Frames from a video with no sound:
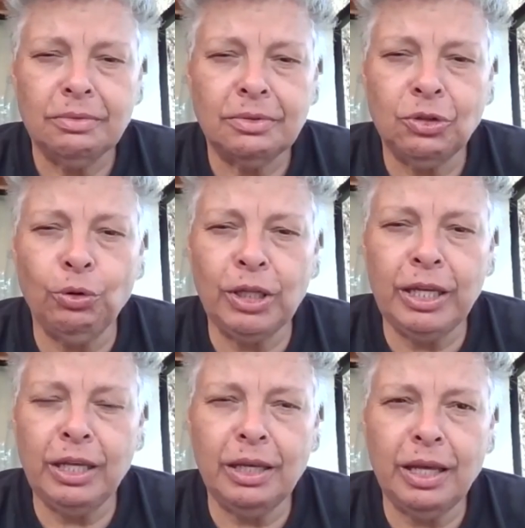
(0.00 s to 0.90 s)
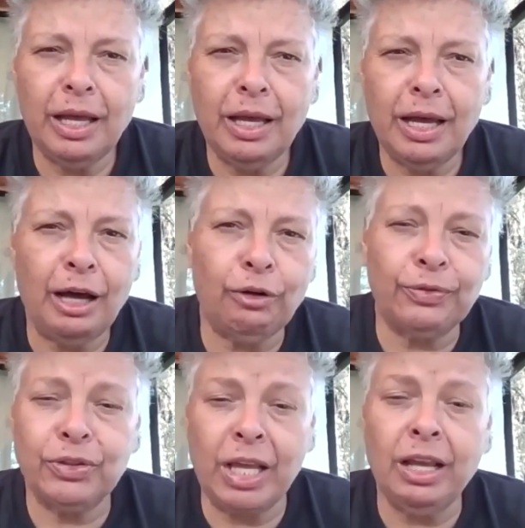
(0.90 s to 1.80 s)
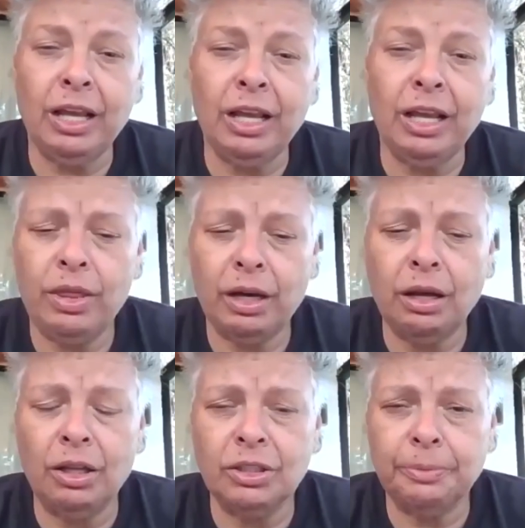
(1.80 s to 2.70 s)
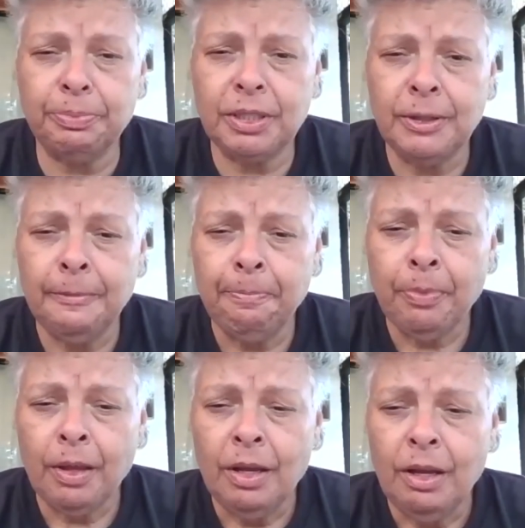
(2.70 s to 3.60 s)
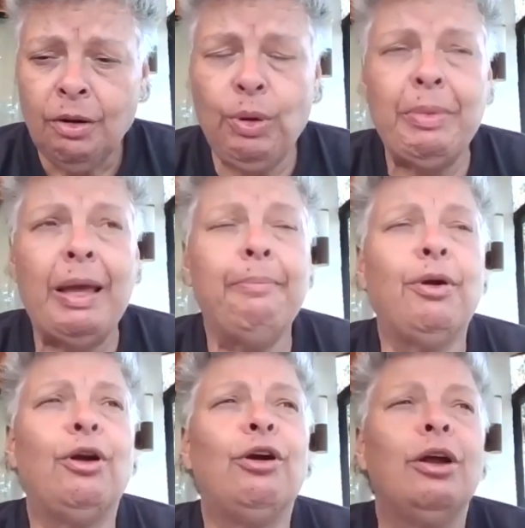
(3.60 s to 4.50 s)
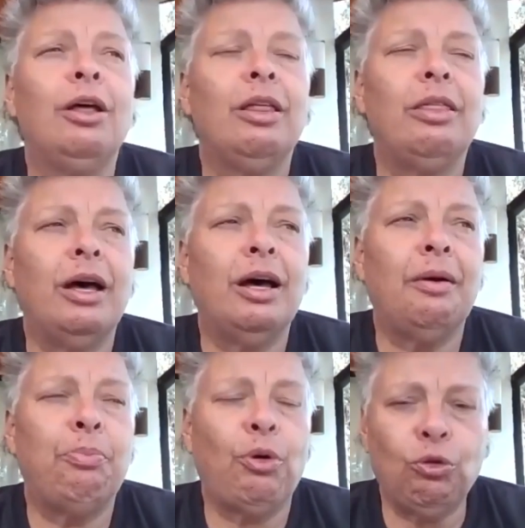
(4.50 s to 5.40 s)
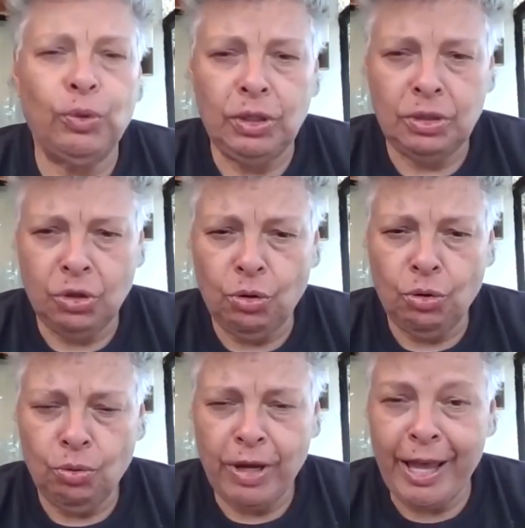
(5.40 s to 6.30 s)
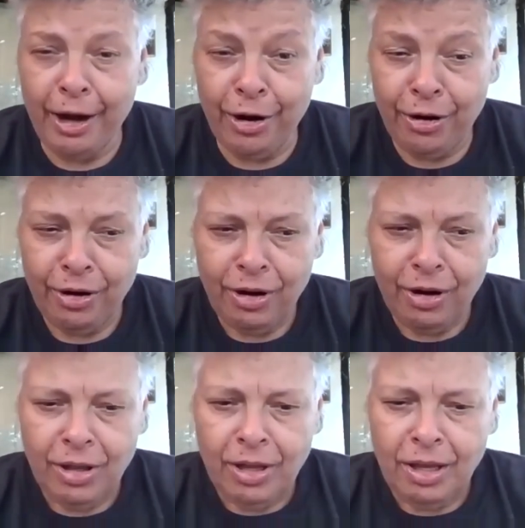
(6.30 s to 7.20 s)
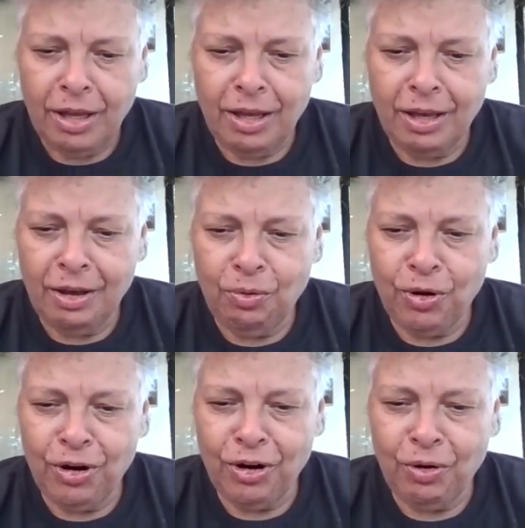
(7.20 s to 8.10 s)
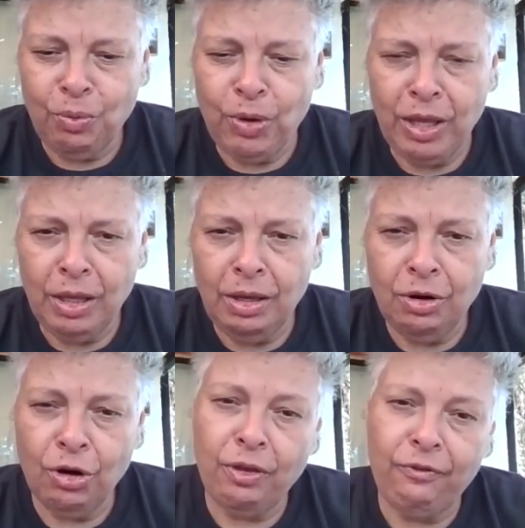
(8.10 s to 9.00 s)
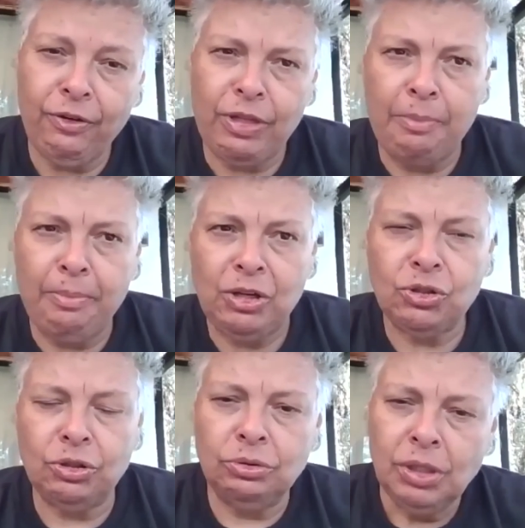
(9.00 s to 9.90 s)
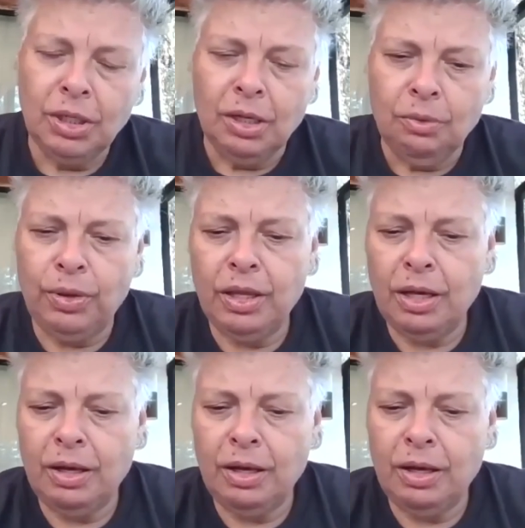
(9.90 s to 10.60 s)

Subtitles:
totally out of sync with the concept. Remember the Broadway show Hair, where we heard the fifth dimension with